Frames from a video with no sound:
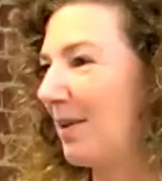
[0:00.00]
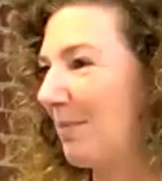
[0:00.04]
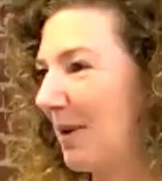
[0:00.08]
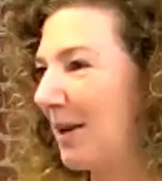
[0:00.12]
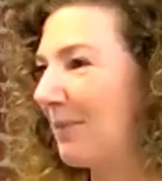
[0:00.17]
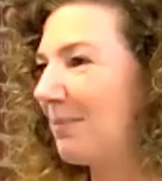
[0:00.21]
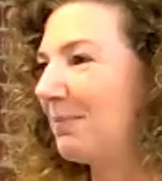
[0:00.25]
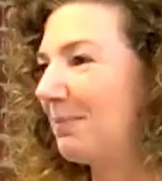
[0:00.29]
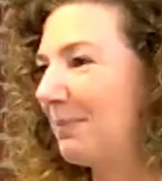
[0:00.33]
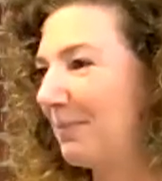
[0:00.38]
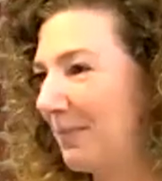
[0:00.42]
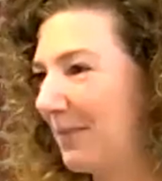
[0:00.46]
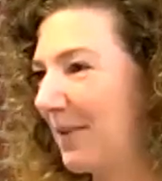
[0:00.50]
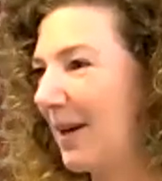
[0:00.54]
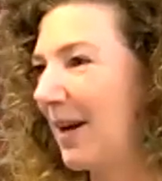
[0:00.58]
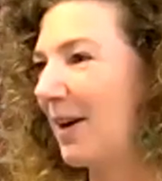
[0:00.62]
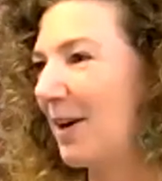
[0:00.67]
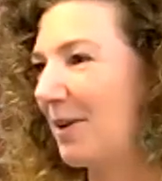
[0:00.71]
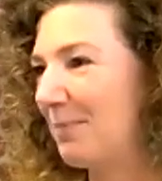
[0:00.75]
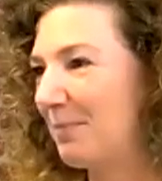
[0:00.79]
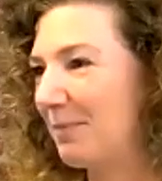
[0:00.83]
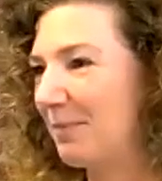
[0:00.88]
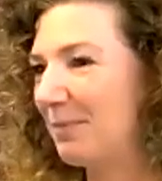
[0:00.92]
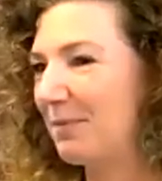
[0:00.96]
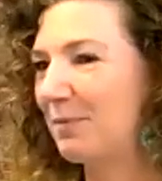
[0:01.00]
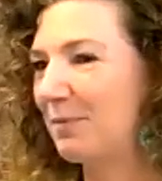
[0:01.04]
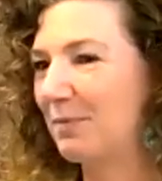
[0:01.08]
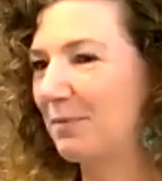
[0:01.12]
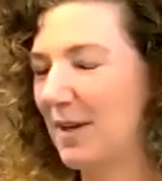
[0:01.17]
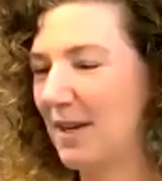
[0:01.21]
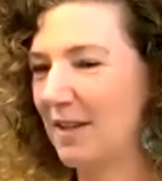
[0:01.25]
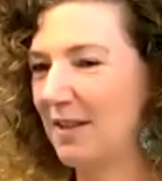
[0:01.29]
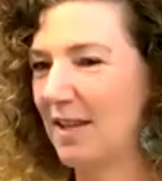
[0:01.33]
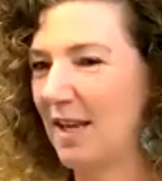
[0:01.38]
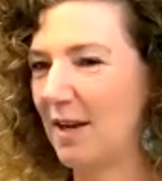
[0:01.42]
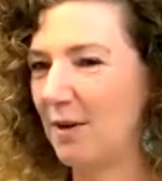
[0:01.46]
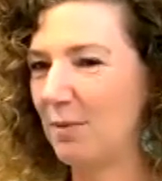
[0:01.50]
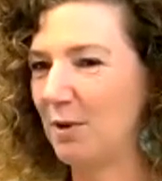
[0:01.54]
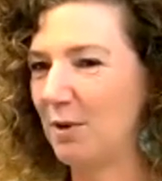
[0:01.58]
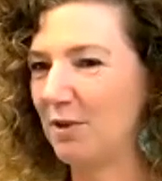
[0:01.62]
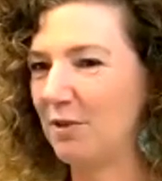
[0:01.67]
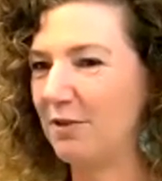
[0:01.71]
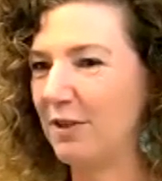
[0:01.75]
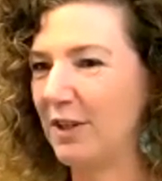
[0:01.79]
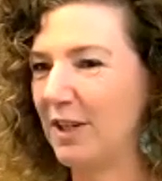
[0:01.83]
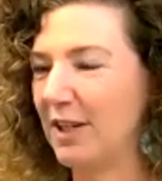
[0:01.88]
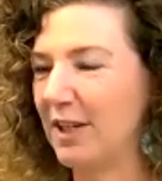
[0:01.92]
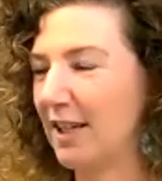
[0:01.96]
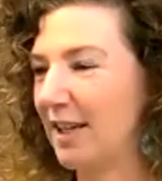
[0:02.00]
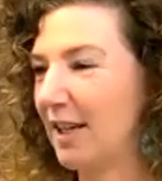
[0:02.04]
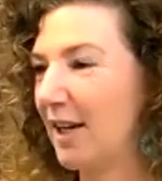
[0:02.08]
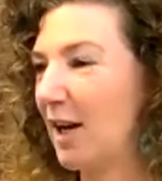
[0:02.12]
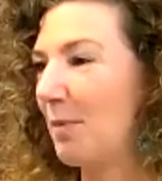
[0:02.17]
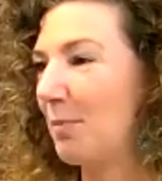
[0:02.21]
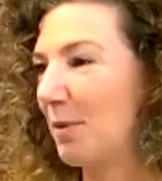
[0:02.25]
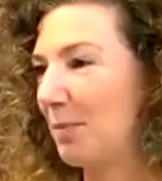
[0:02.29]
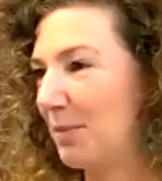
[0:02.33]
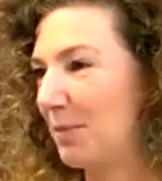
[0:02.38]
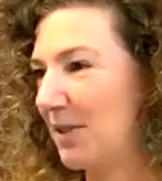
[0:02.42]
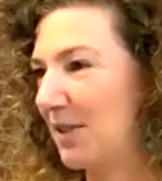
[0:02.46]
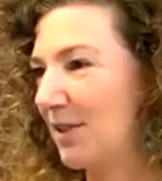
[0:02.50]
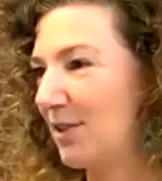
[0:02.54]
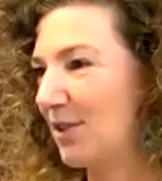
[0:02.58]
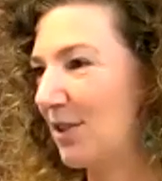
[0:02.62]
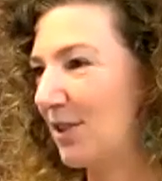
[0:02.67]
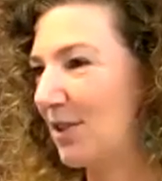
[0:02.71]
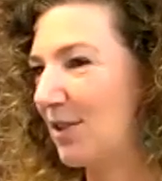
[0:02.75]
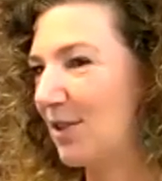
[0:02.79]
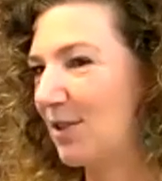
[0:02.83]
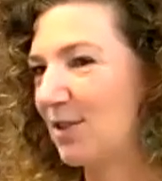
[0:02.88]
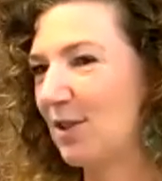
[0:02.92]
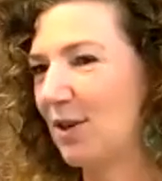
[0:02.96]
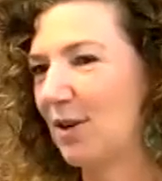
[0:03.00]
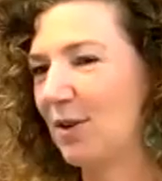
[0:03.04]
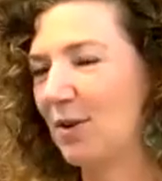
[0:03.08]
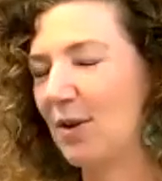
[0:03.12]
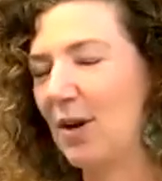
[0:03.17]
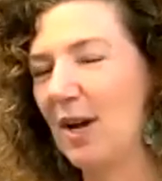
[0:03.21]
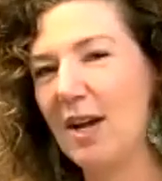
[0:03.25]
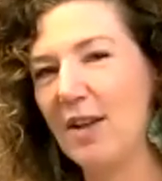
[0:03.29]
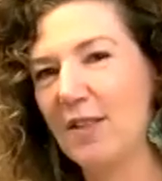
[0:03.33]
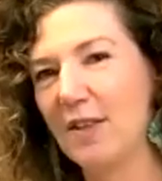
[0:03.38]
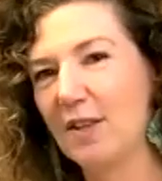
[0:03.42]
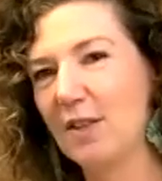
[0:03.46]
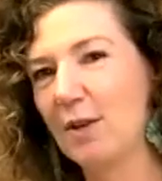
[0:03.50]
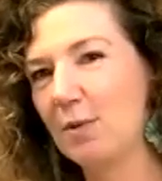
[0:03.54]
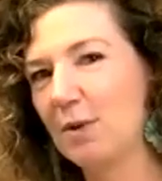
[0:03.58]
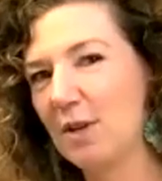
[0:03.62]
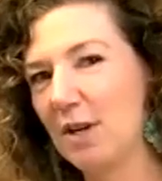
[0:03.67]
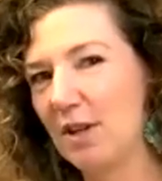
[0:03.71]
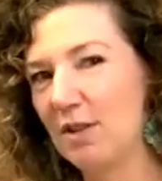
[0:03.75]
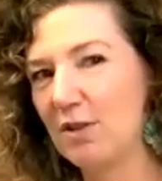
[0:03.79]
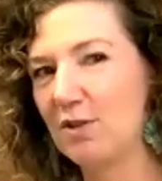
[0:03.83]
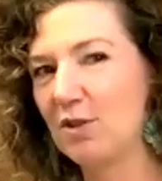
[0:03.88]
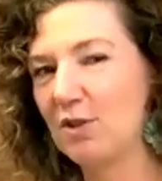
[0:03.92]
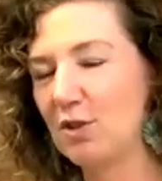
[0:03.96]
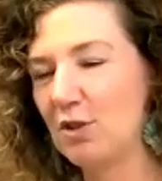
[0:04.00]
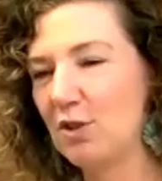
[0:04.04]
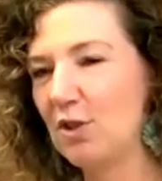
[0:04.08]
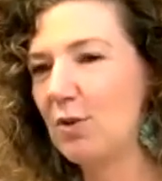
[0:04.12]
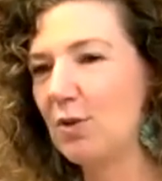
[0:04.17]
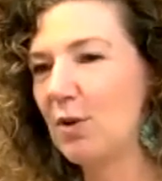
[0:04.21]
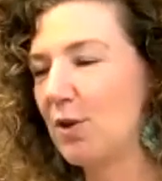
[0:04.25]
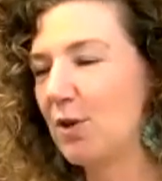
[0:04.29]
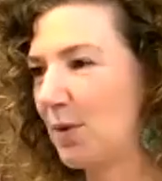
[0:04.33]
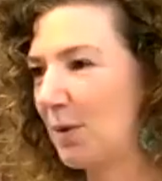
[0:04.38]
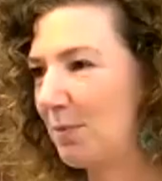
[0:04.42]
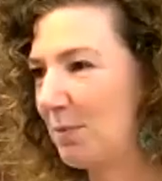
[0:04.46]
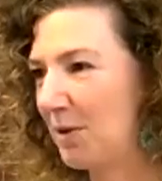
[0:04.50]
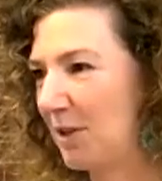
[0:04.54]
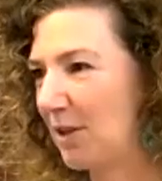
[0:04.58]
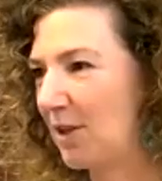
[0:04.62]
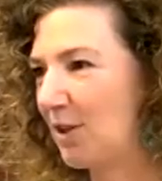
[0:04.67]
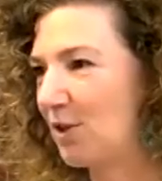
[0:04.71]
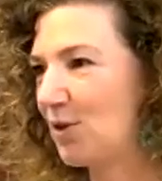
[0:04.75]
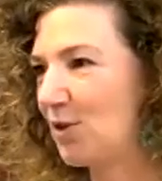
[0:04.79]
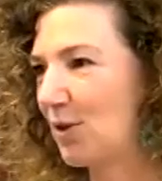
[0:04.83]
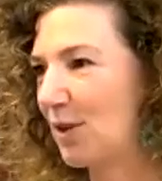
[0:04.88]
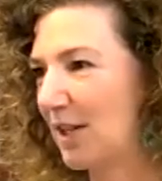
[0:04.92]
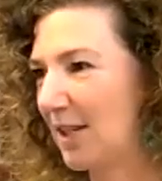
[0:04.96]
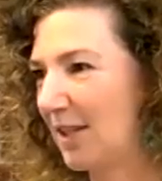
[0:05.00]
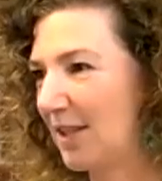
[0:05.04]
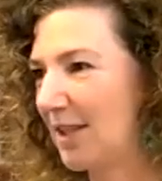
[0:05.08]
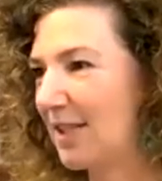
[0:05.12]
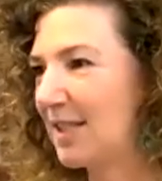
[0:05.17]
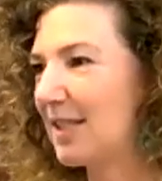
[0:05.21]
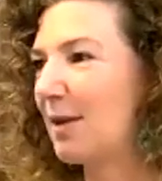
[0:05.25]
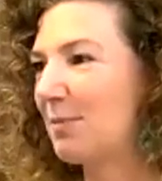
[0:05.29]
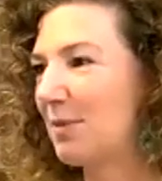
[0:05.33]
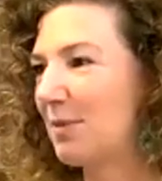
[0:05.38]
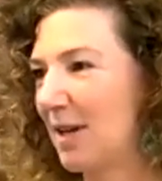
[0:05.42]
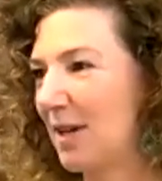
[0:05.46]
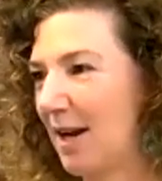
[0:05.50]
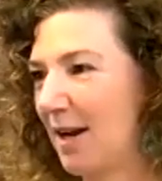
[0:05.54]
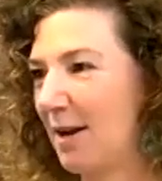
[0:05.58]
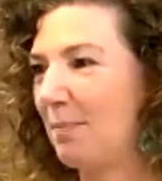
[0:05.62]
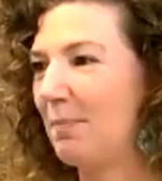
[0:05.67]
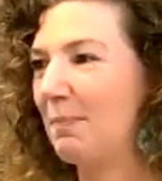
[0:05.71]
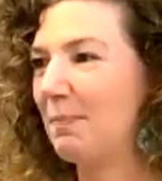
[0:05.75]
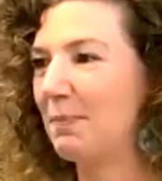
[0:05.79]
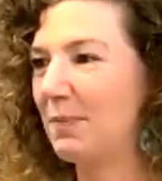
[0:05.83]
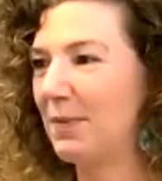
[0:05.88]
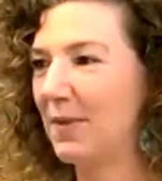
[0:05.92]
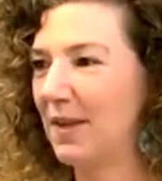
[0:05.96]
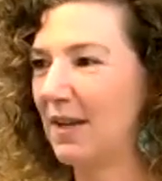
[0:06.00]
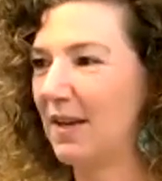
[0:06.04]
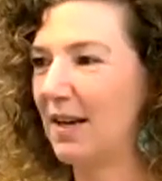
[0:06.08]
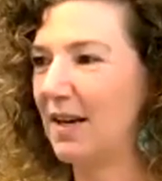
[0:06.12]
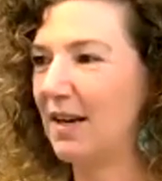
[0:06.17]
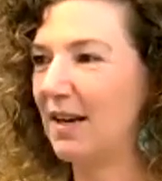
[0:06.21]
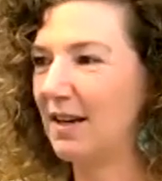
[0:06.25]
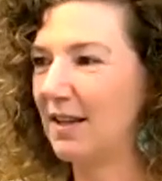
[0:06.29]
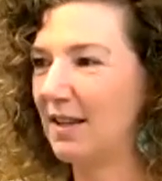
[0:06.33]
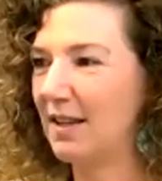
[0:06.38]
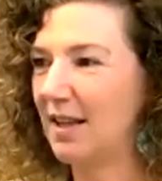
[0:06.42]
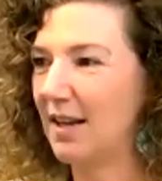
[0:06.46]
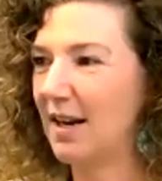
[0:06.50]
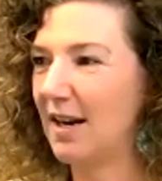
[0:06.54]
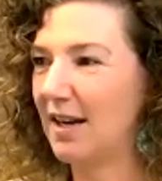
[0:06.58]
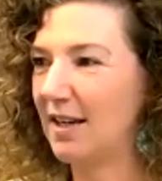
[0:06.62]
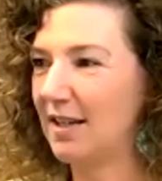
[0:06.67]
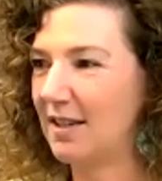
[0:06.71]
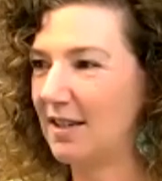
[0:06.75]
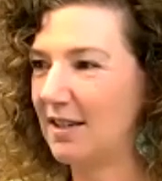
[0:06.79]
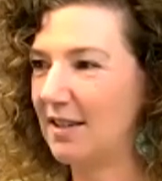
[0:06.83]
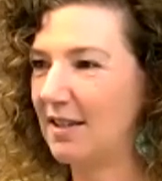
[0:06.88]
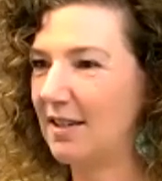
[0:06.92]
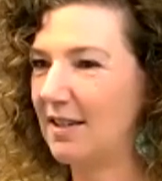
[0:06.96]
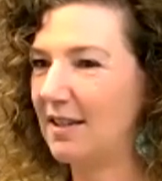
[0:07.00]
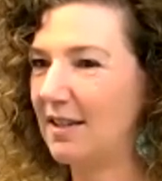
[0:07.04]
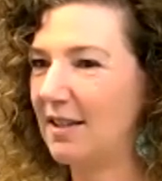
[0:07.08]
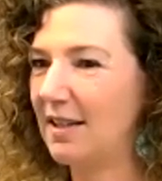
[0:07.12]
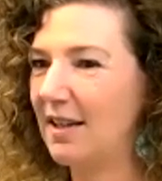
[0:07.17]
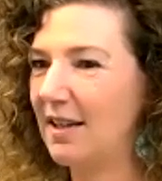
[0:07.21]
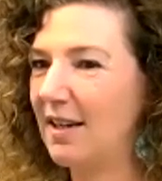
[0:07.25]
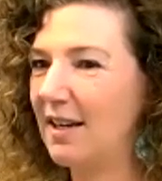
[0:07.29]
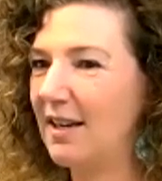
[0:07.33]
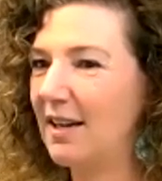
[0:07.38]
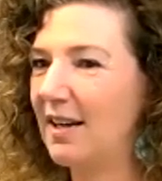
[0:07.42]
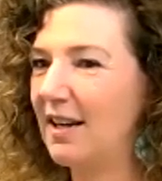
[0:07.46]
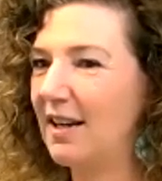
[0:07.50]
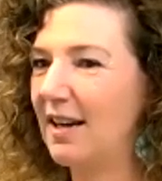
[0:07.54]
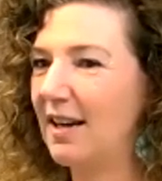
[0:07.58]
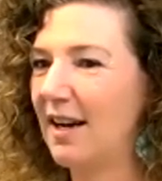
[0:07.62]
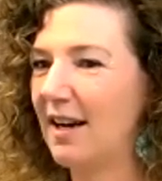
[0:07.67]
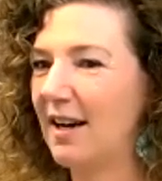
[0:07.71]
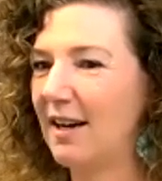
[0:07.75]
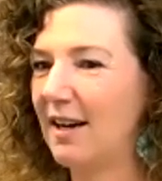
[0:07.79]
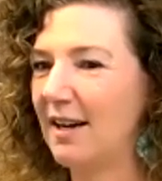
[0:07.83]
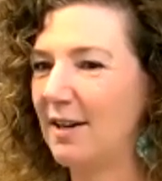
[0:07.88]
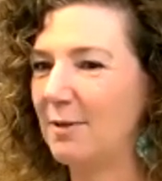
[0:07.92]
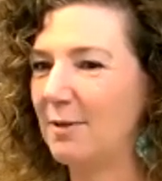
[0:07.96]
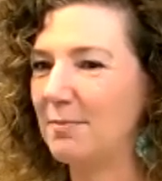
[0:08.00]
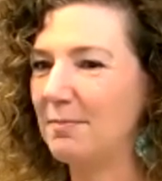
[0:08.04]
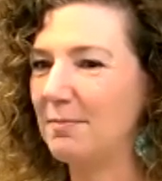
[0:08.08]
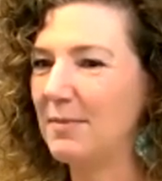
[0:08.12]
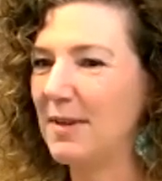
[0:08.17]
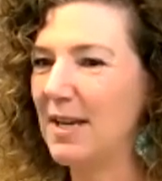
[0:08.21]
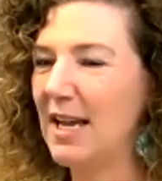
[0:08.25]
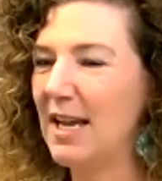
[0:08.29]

me, and they were filling a couple positions. So I think there were two other women that joined at the same time that I did. And